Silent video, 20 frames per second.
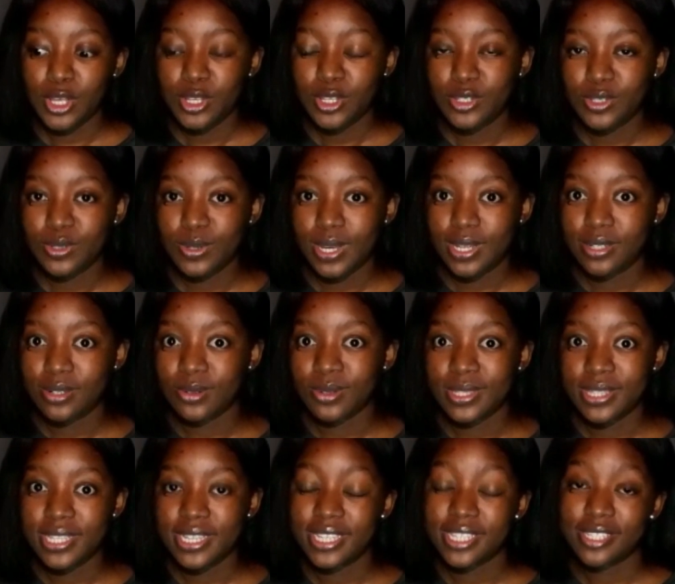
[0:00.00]
So I
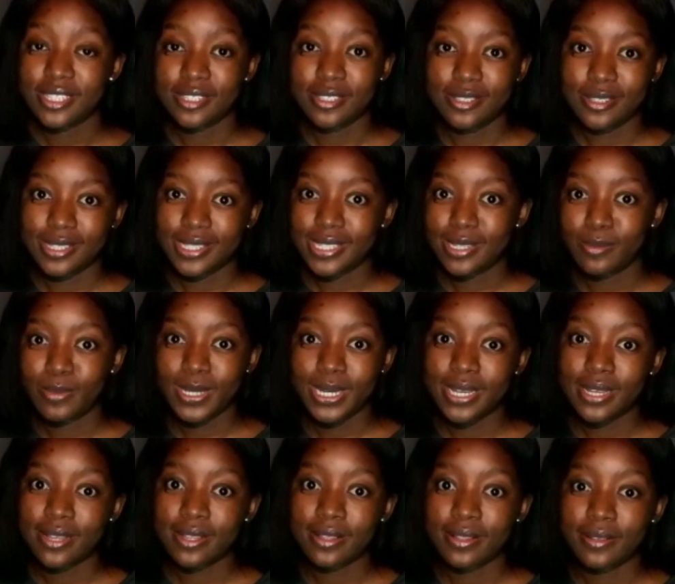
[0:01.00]
don't think it's just your
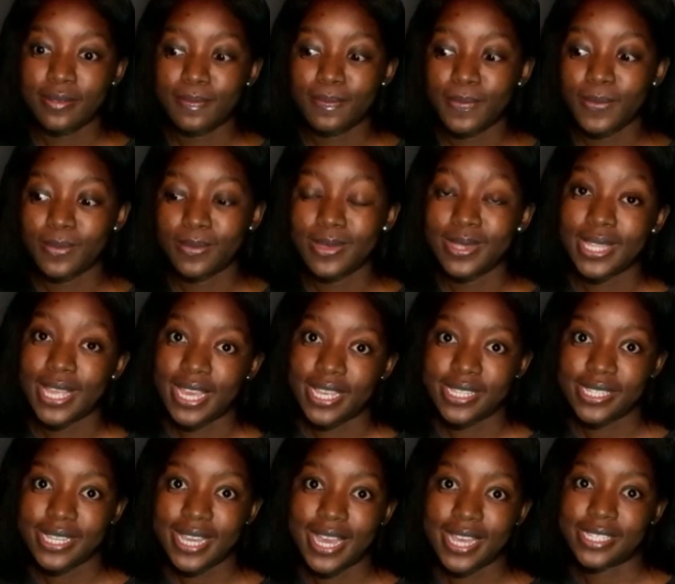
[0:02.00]
typical nice
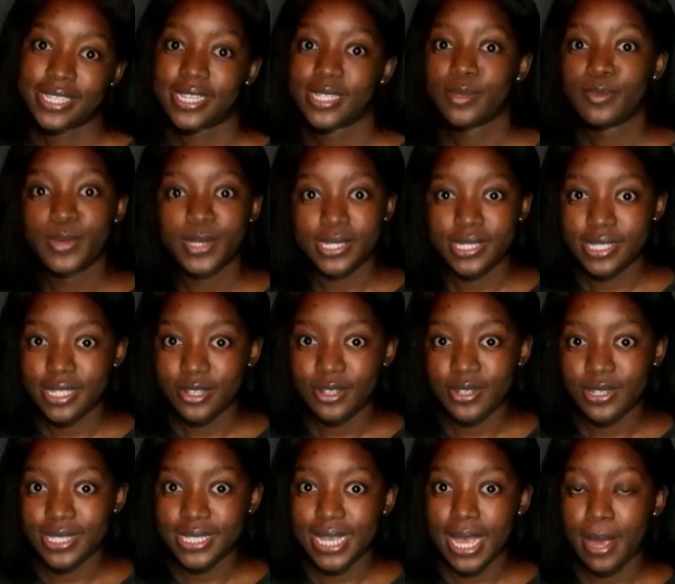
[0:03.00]
guys as per
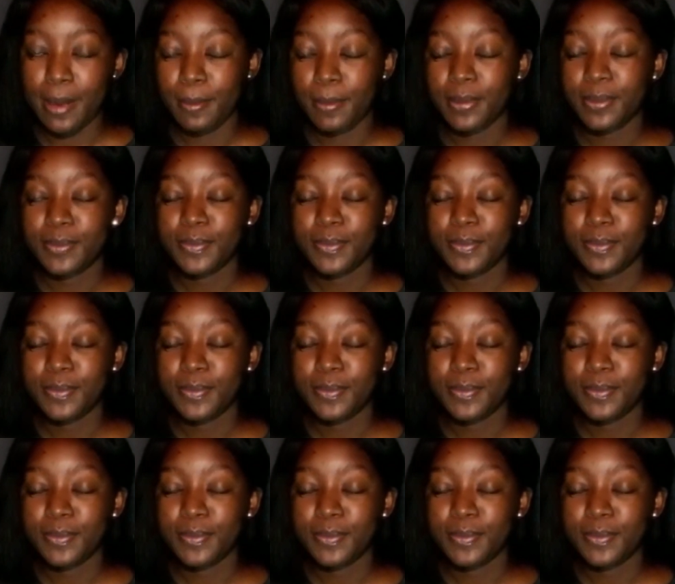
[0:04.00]
stereotype.